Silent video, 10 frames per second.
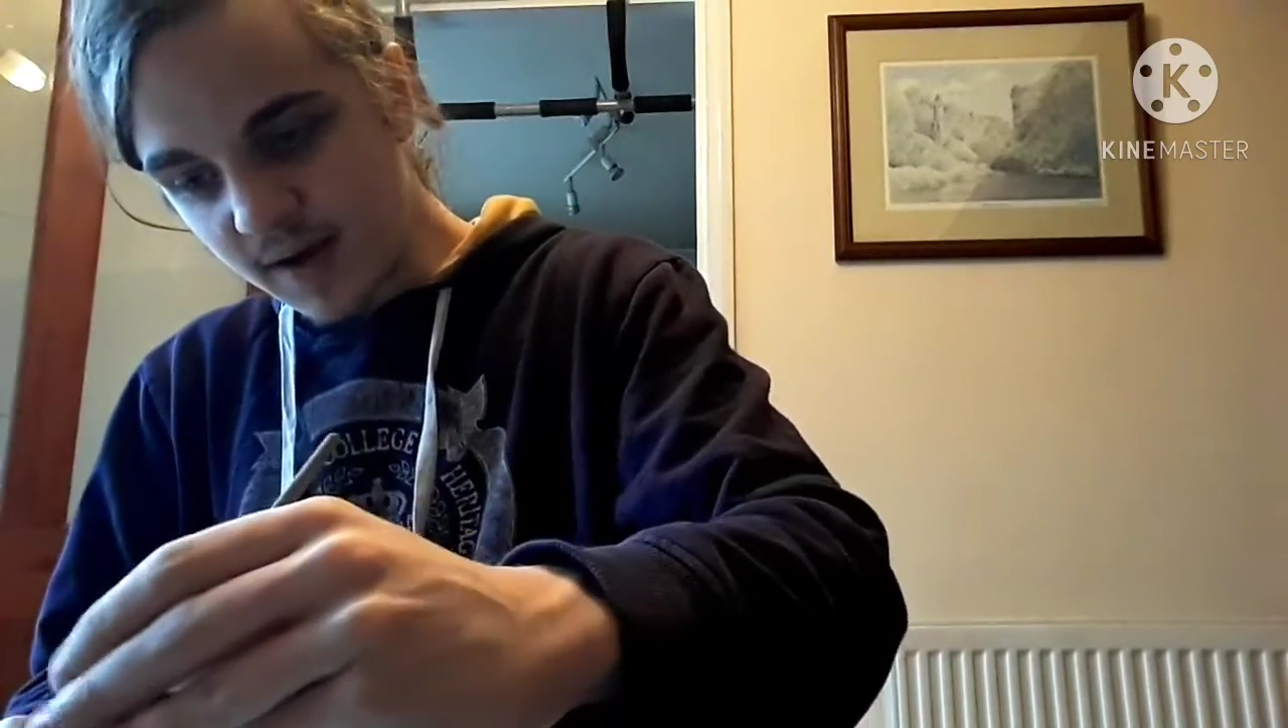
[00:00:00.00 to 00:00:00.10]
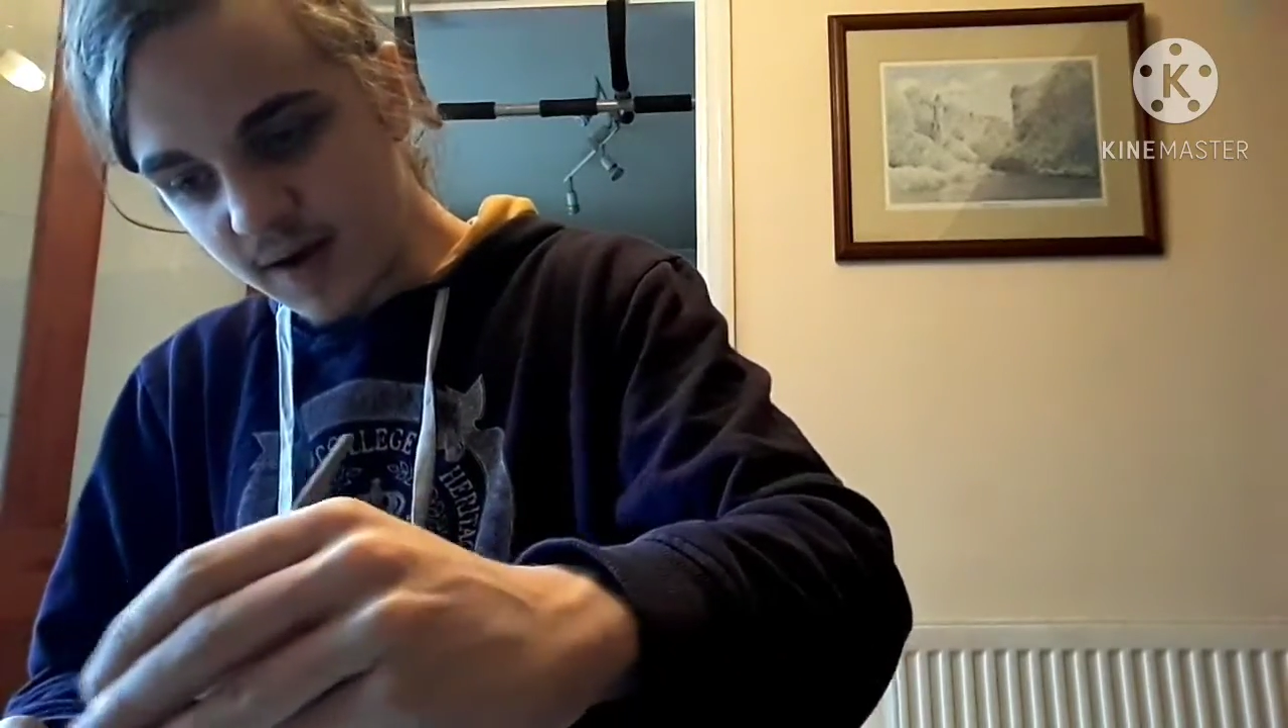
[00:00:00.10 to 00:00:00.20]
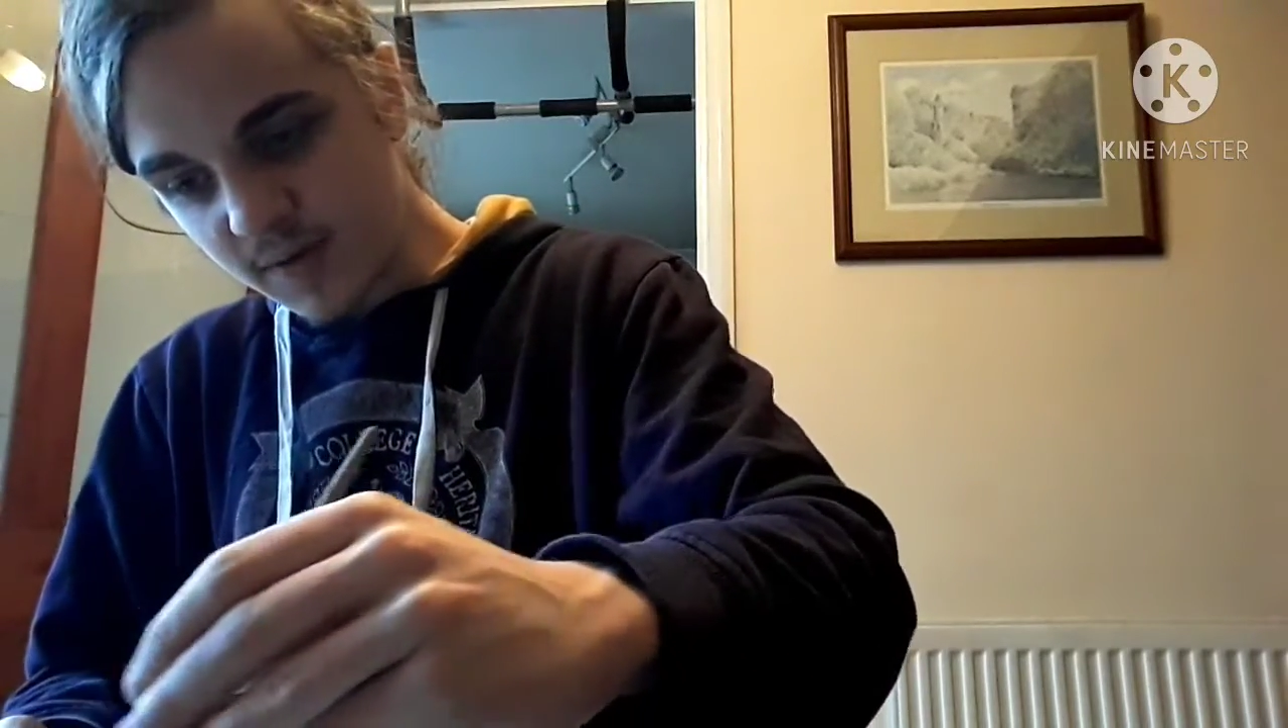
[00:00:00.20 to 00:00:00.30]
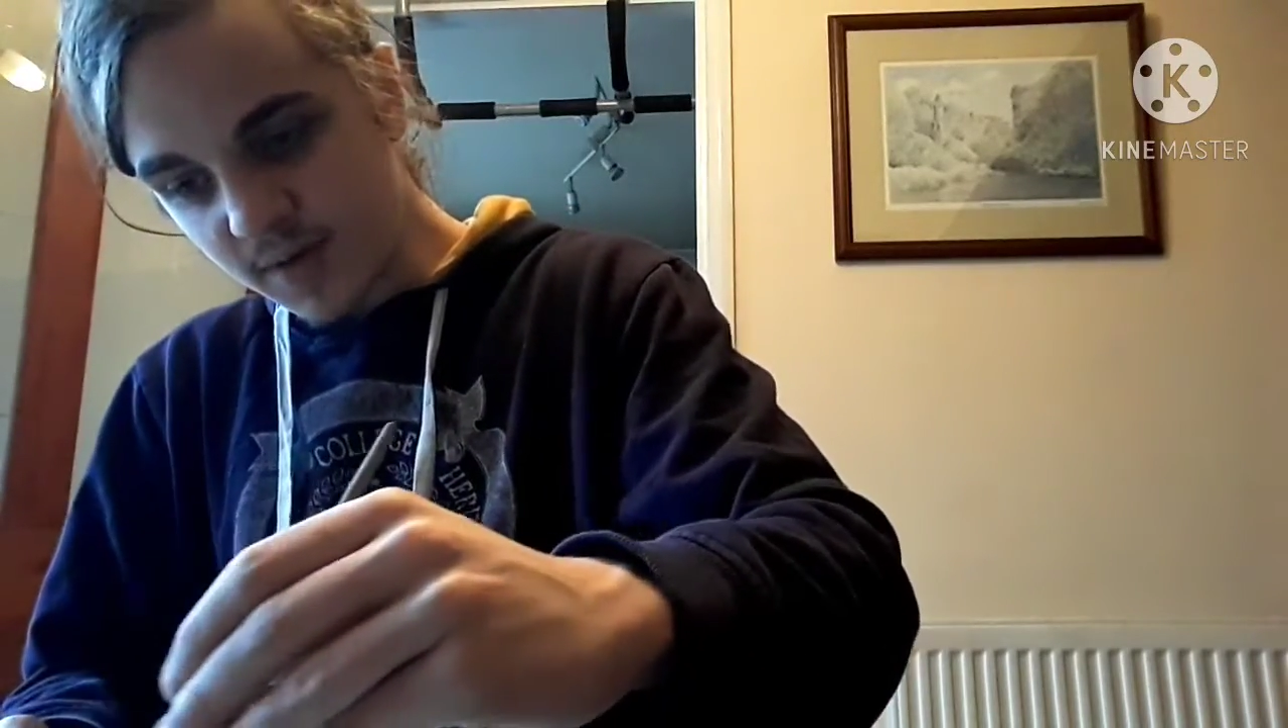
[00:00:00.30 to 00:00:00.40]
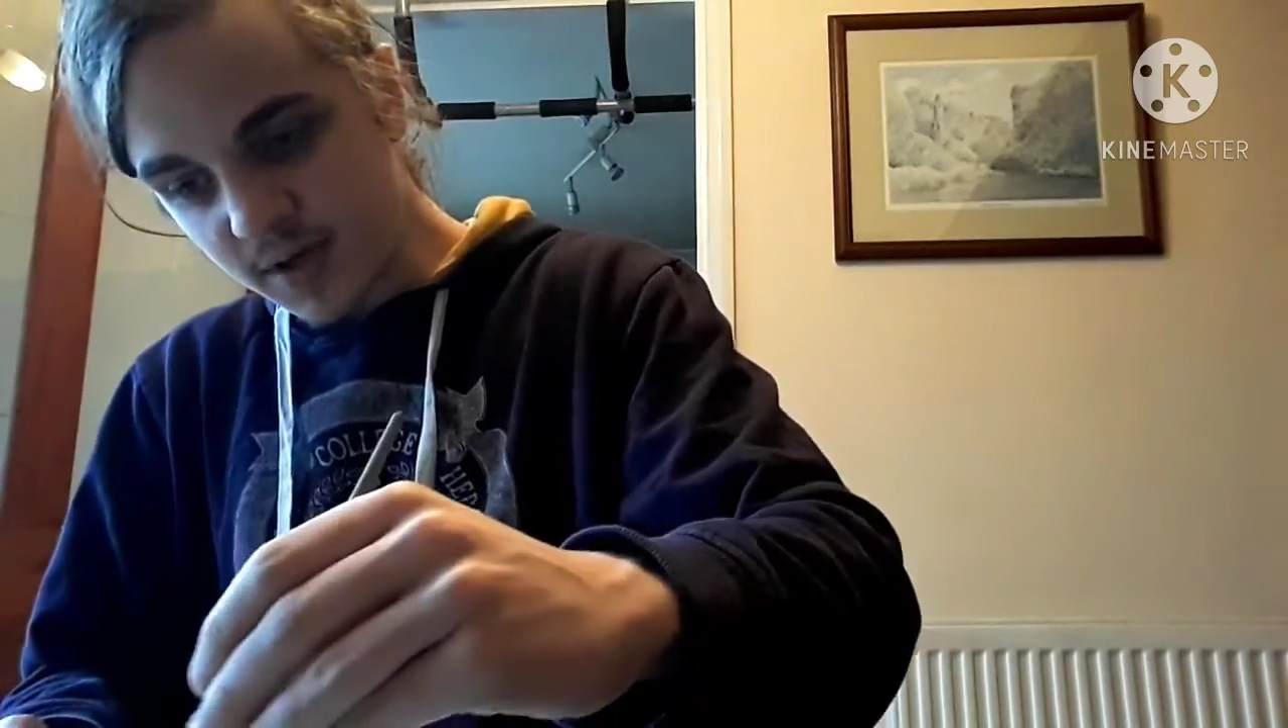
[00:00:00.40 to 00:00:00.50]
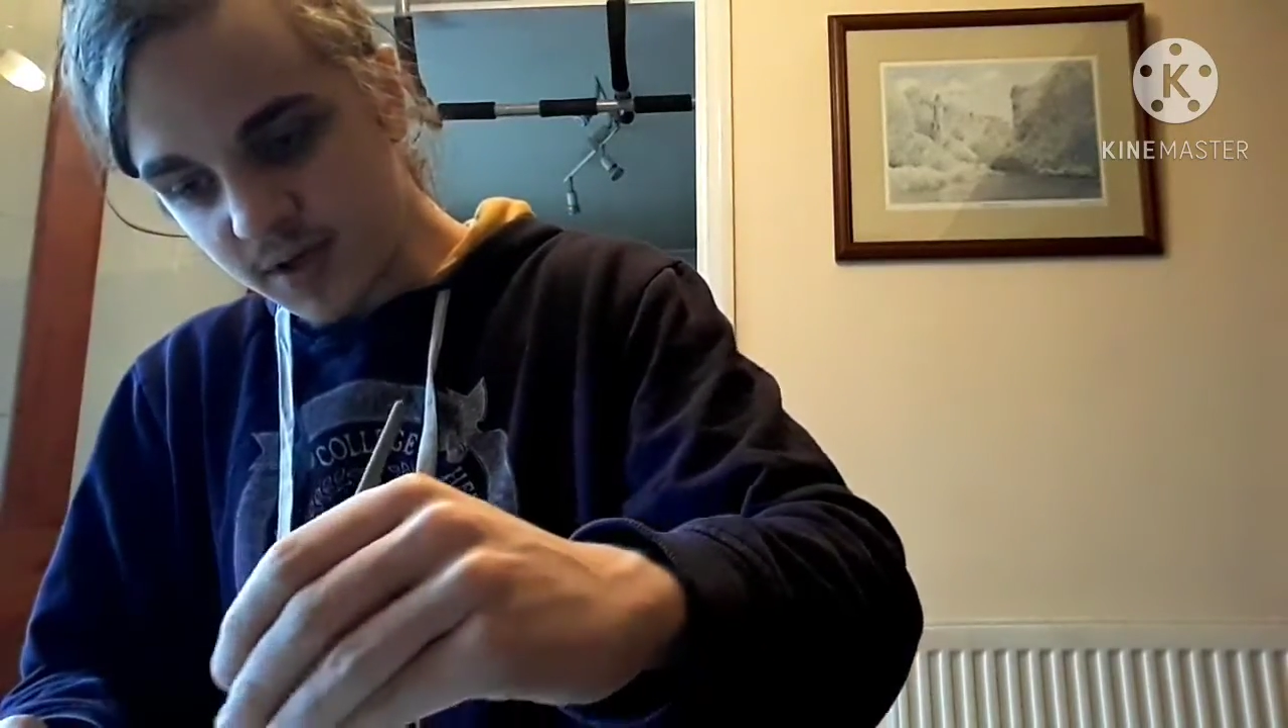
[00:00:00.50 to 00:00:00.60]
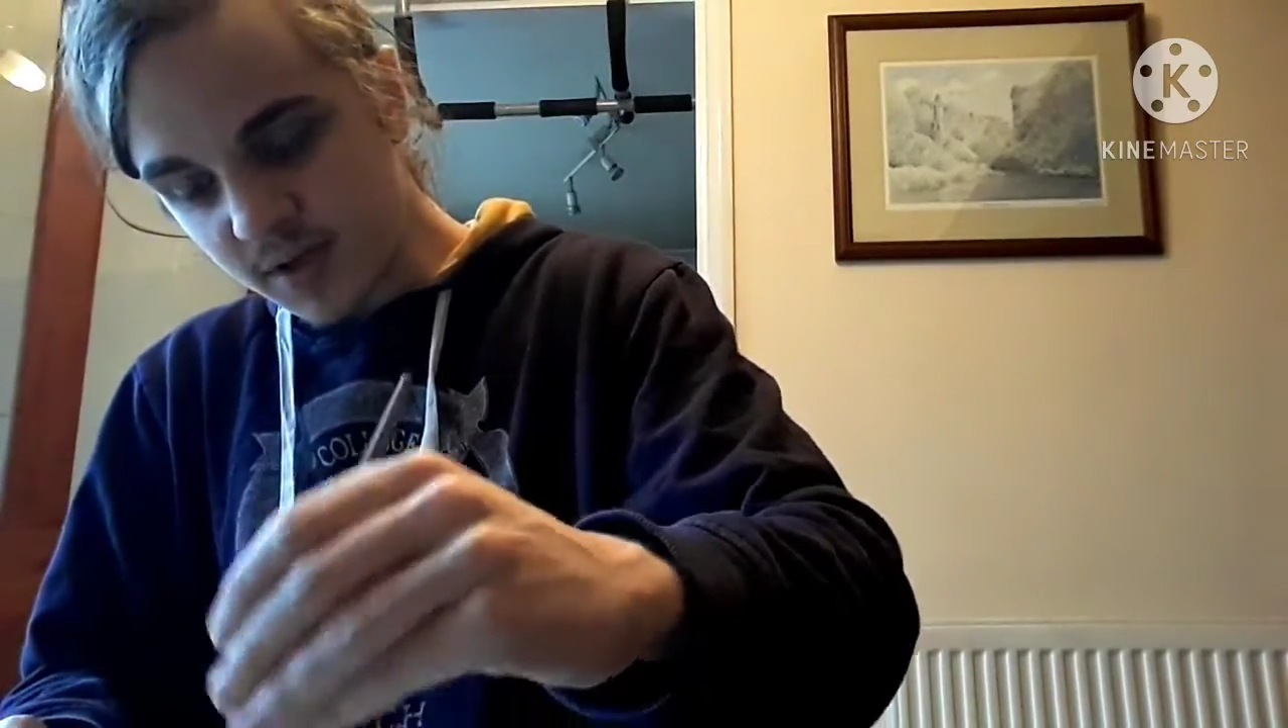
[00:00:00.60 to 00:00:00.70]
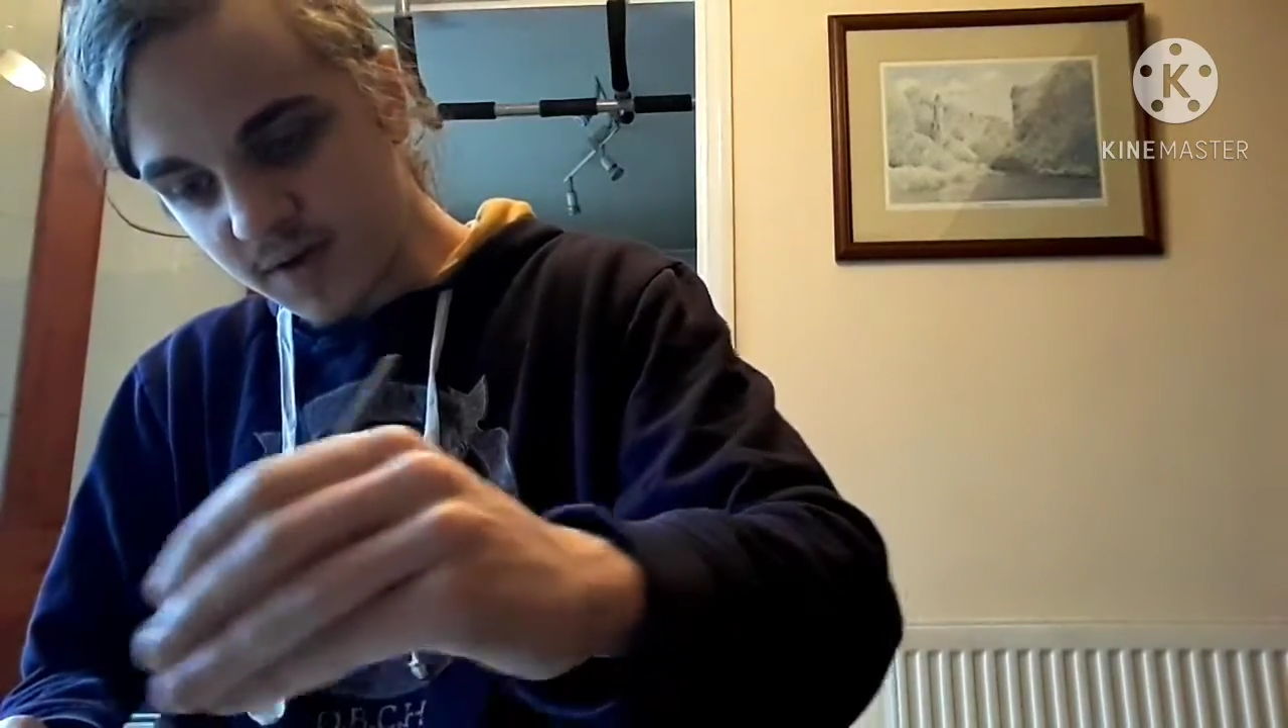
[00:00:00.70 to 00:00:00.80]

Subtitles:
because we just